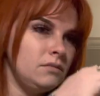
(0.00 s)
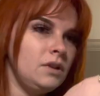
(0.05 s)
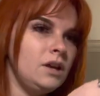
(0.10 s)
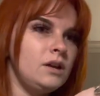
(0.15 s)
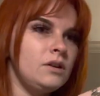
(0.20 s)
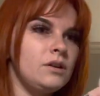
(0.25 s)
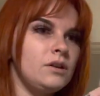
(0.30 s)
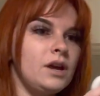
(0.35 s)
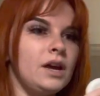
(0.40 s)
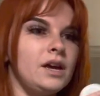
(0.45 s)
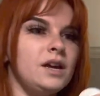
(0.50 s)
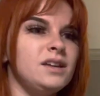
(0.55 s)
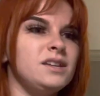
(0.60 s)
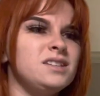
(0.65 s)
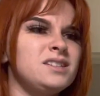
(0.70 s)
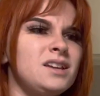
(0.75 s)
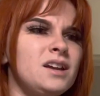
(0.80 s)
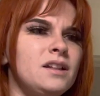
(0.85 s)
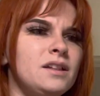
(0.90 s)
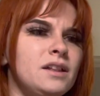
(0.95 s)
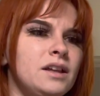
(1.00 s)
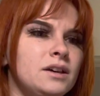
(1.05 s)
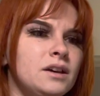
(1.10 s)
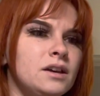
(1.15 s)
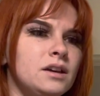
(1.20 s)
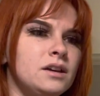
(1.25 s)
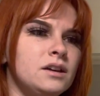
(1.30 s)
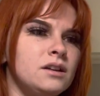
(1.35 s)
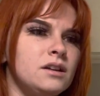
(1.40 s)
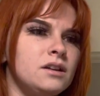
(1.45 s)
Okay, it's got like
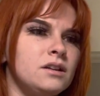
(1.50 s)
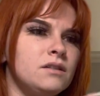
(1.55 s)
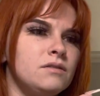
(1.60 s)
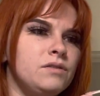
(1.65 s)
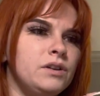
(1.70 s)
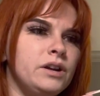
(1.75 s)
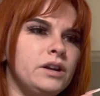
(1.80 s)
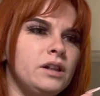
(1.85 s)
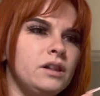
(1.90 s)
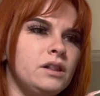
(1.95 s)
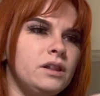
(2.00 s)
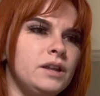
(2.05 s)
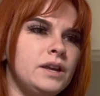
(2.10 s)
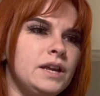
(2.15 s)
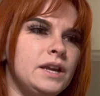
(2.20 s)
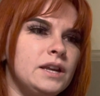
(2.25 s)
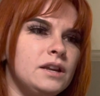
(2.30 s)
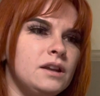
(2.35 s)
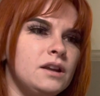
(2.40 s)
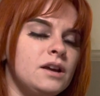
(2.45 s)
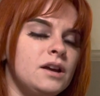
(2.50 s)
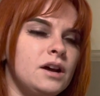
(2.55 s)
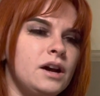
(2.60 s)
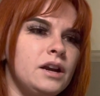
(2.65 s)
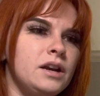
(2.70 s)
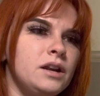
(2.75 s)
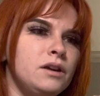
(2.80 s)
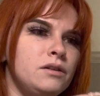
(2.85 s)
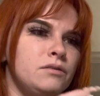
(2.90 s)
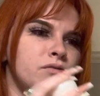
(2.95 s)
a very clean
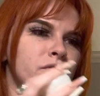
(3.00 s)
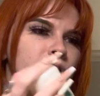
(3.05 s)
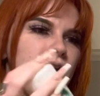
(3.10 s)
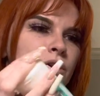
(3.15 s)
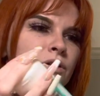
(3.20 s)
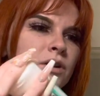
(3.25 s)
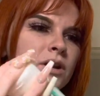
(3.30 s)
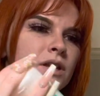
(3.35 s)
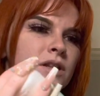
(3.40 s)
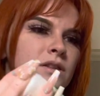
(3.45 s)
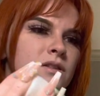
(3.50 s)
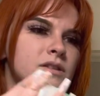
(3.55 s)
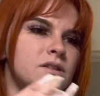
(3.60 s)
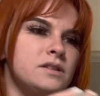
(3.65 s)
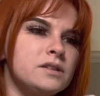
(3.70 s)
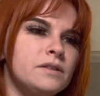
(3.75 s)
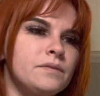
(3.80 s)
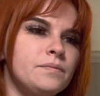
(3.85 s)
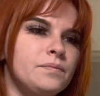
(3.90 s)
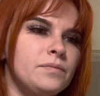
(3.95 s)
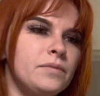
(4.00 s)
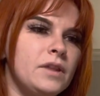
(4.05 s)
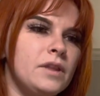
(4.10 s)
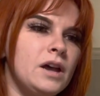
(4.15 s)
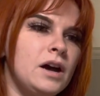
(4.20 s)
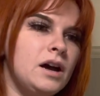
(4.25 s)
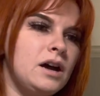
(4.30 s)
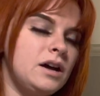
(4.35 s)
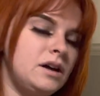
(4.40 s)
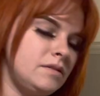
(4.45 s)
kind of fragrance.
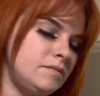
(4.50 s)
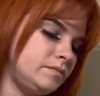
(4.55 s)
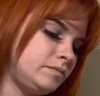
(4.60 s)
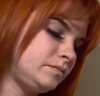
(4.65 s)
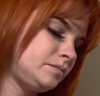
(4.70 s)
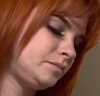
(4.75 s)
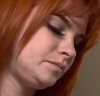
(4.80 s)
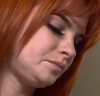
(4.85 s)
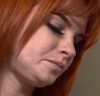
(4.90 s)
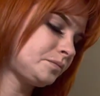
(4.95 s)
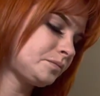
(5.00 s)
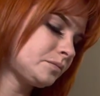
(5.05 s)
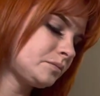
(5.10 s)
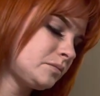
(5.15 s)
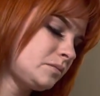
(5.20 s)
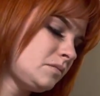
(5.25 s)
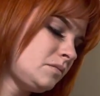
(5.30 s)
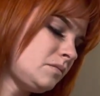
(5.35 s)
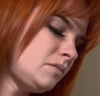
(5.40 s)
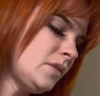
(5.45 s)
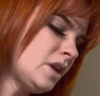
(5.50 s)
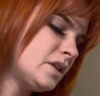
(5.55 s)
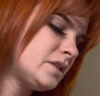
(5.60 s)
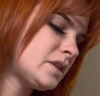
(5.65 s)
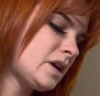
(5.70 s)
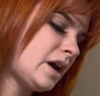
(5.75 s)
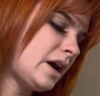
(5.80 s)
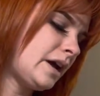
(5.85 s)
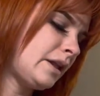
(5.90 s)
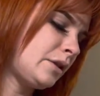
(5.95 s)
It's
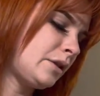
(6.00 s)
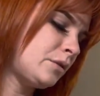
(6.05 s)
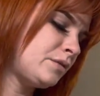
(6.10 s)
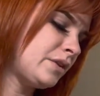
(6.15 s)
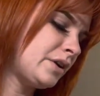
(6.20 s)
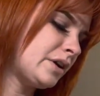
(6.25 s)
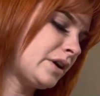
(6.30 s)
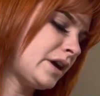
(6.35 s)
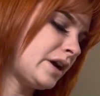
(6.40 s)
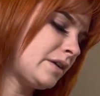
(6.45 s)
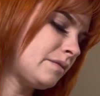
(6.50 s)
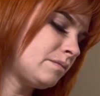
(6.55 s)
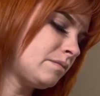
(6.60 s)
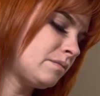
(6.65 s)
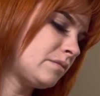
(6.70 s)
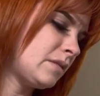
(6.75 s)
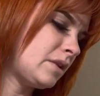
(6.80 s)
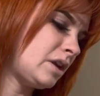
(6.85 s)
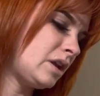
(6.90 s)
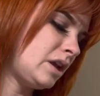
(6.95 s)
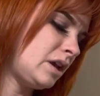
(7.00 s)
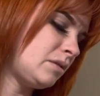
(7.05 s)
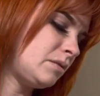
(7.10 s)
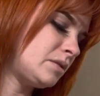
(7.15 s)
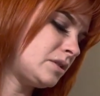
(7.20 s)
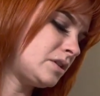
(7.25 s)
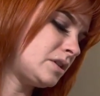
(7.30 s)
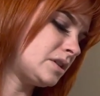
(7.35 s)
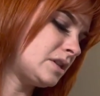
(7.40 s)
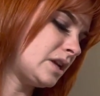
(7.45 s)
got aloe vera in it,
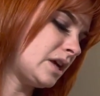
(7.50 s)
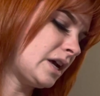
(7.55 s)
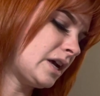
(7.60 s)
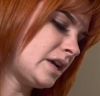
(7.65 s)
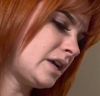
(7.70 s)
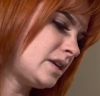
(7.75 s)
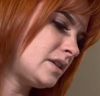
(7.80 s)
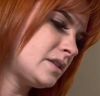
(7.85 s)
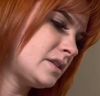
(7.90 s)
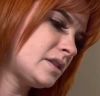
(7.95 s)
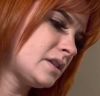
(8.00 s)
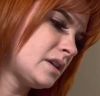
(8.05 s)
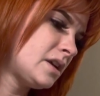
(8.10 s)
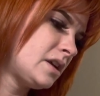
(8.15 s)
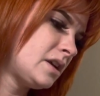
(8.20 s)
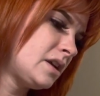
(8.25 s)
which is nice.